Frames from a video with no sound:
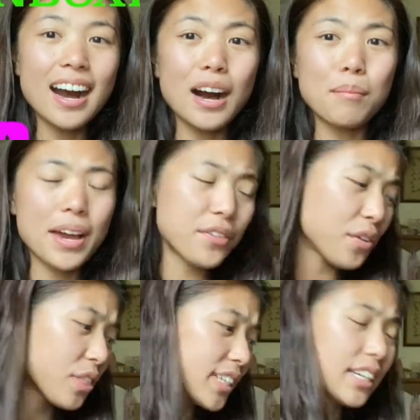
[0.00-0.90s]
I have a
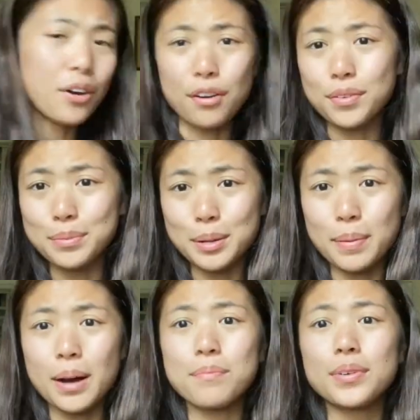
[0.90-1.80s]
few things that aren't from
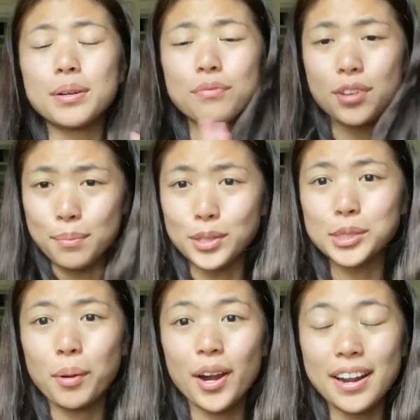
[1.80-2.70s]
Depop, but for the
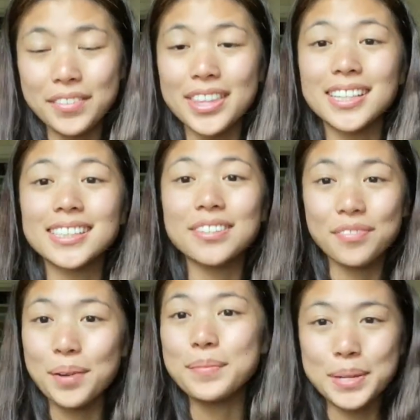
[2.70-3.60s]
most part, everything's
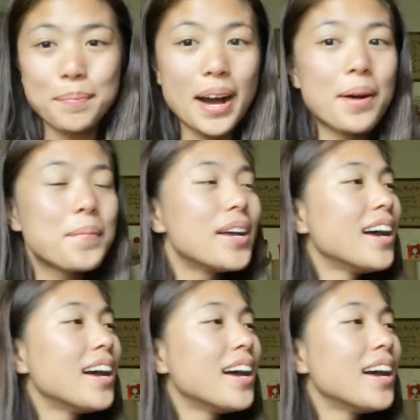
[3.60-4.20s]
from Depop.